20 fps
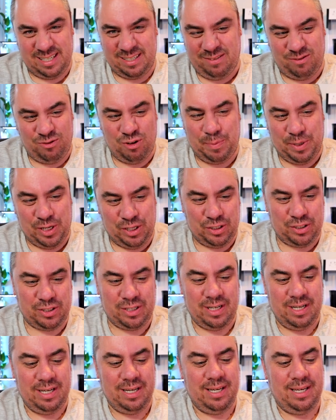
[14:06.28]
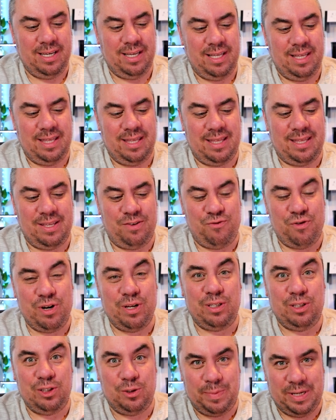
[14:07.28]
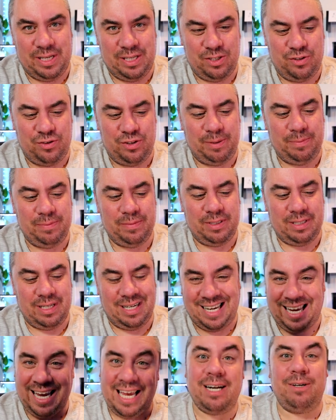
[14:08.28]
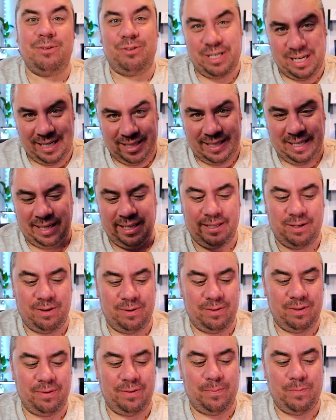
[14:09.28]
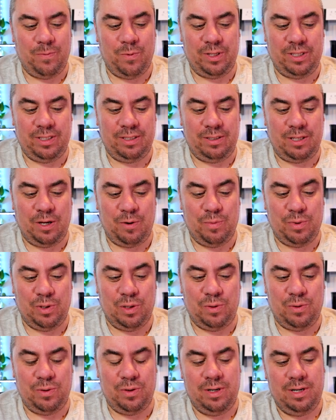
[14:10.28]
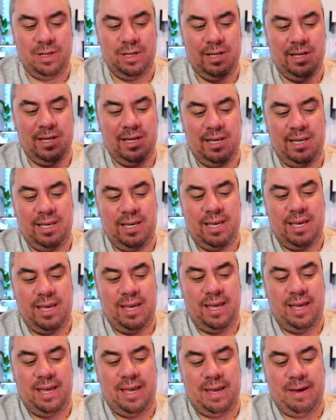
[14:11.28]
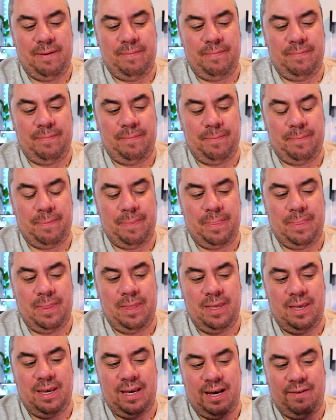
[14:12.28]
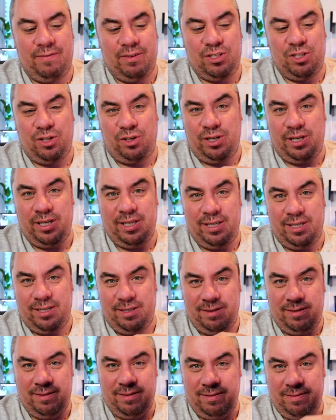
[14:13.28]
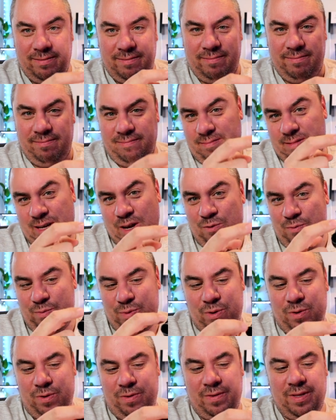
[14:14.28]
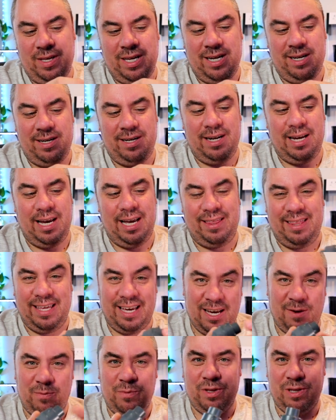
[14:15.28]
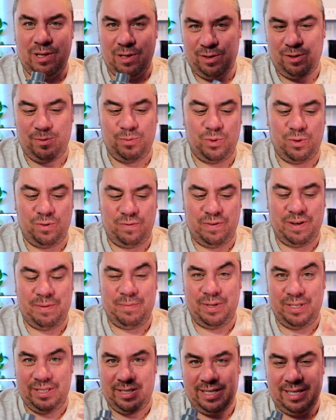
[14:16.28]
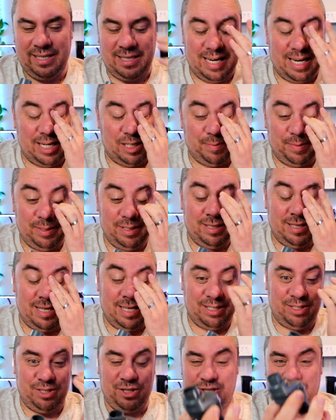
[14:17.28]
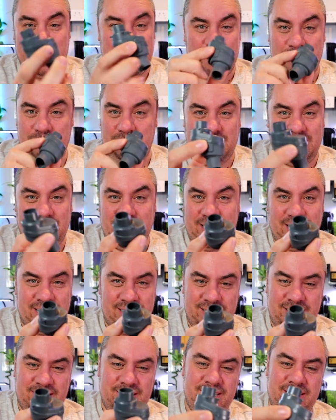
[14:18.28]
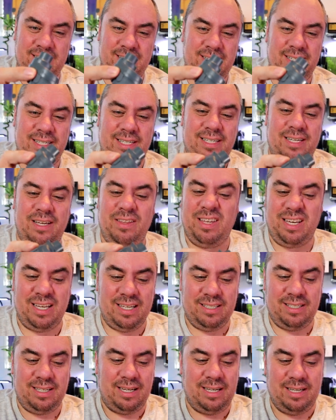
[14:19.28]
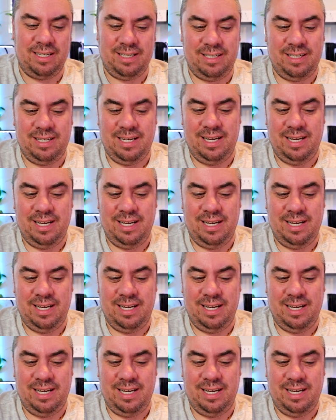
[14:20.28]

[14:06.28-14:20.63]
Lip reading: and rubbish. The real spin streams, and again I'll try and link all the ones down below, have a circular output there, and they come with lots more fitments and attachments. This just came like this. I think it's a